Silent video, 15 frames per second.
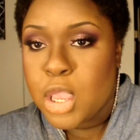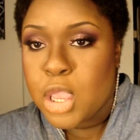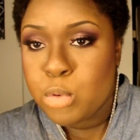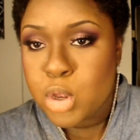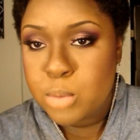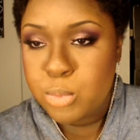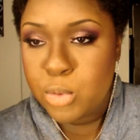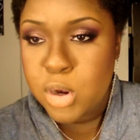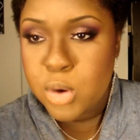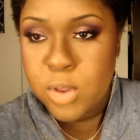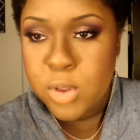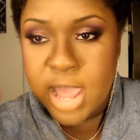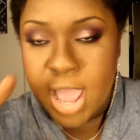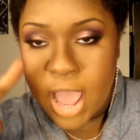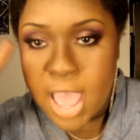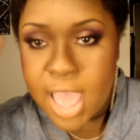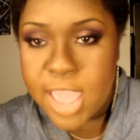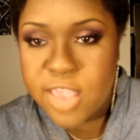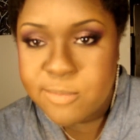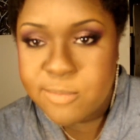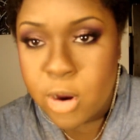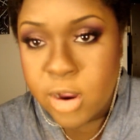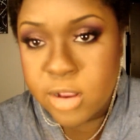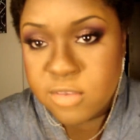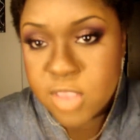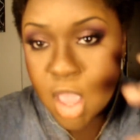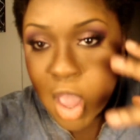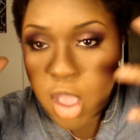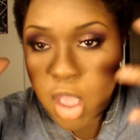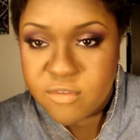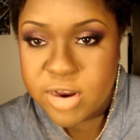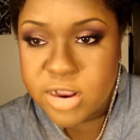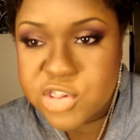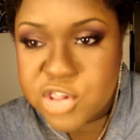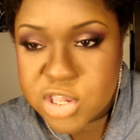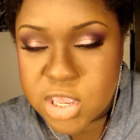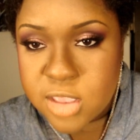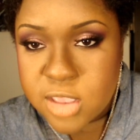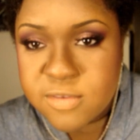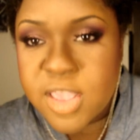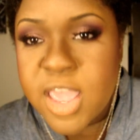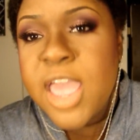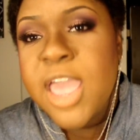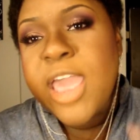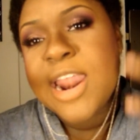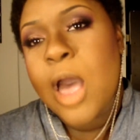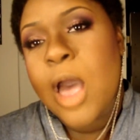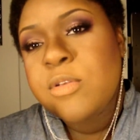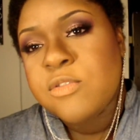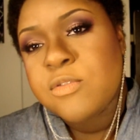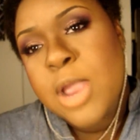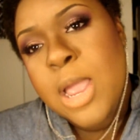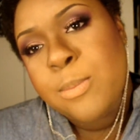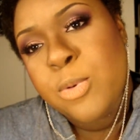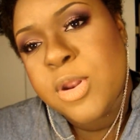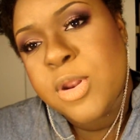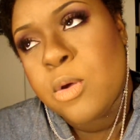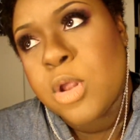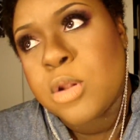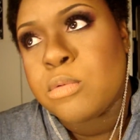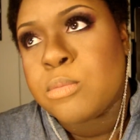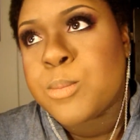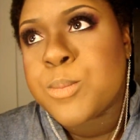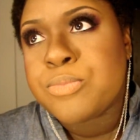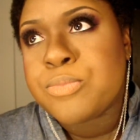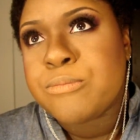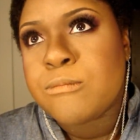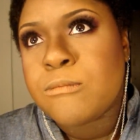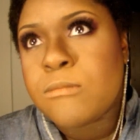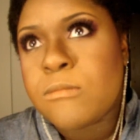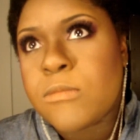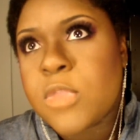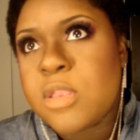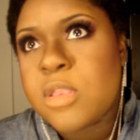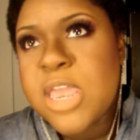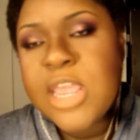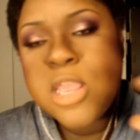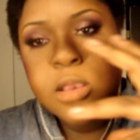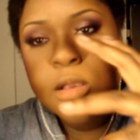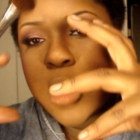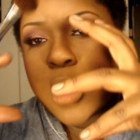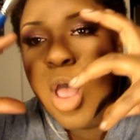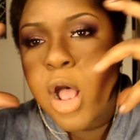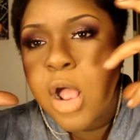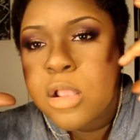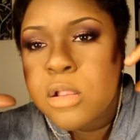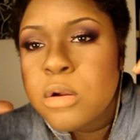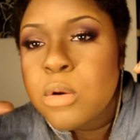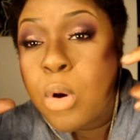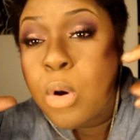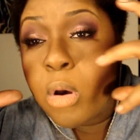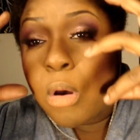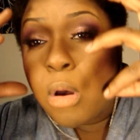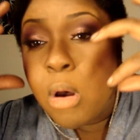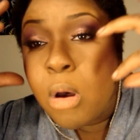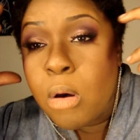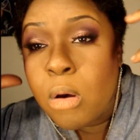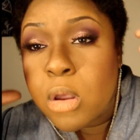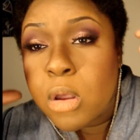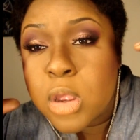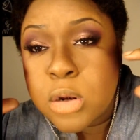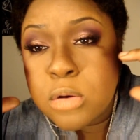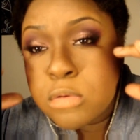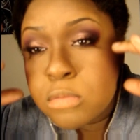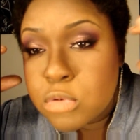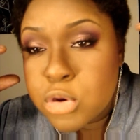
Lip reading: And we're going to put it on the highest parts of our cheeks. And how I describe putting on any color on